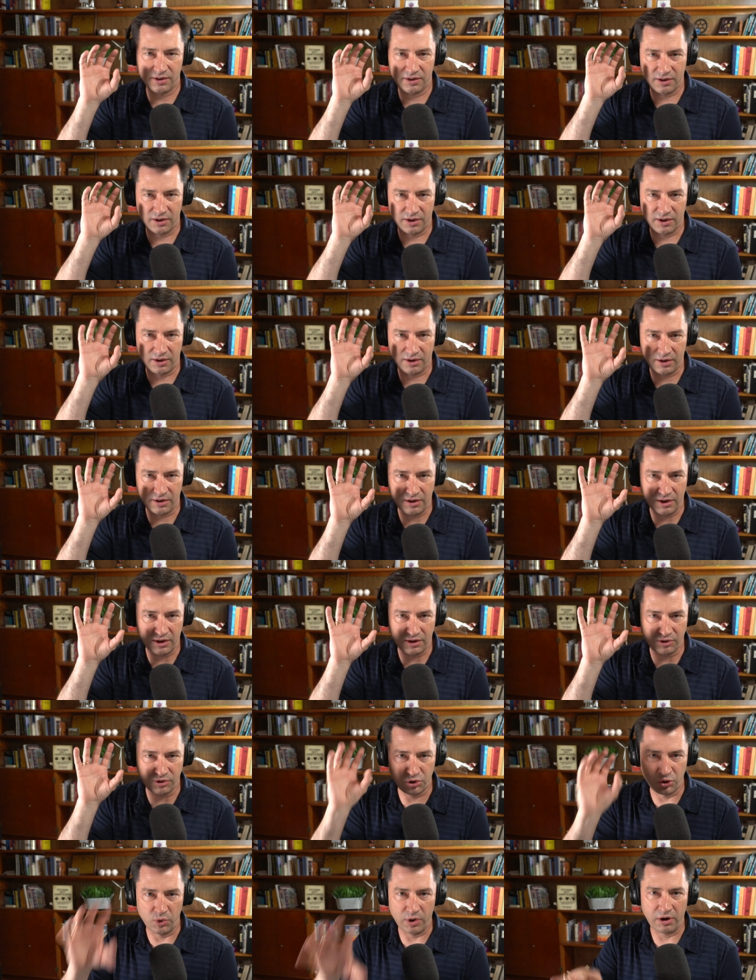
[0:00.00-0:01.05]
uh, a
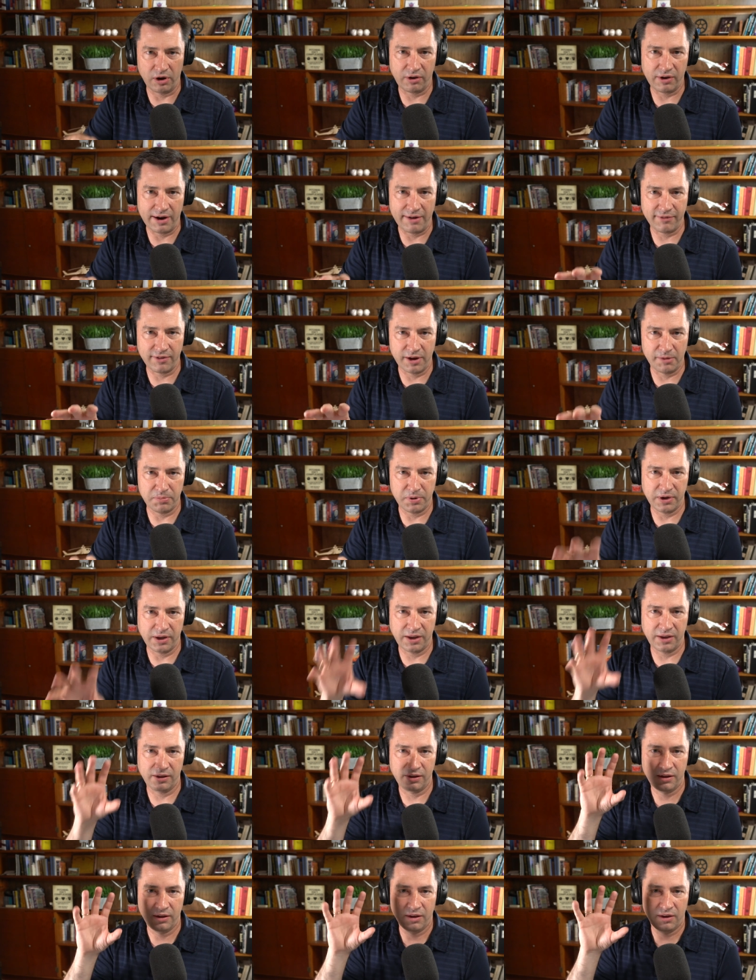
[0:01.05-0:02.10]
new aircraft
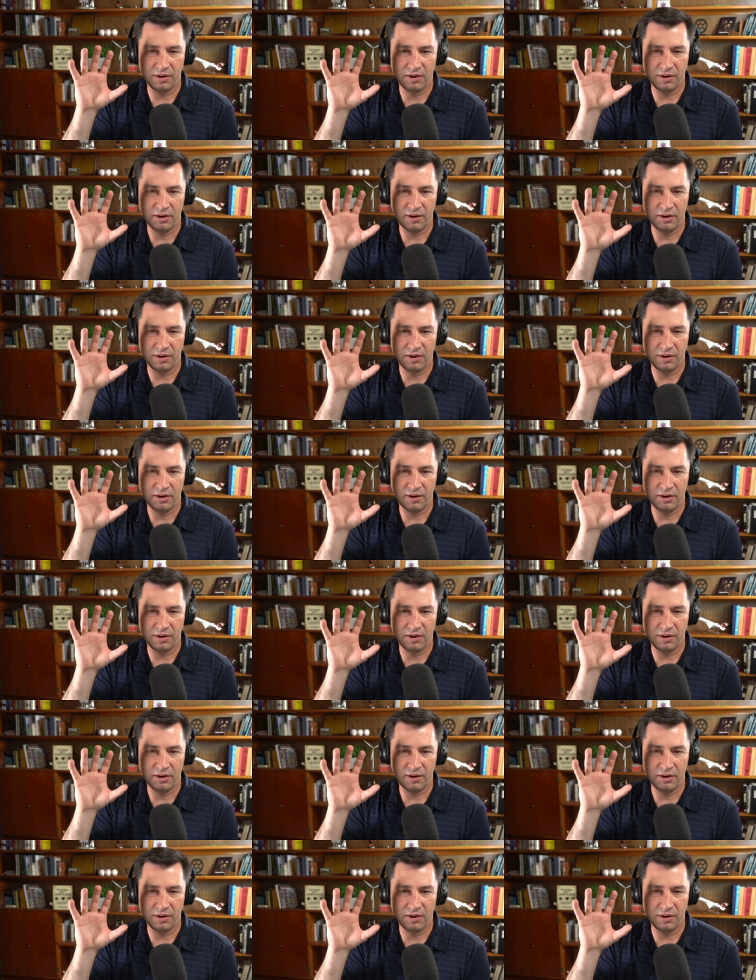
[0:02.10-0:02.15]
company,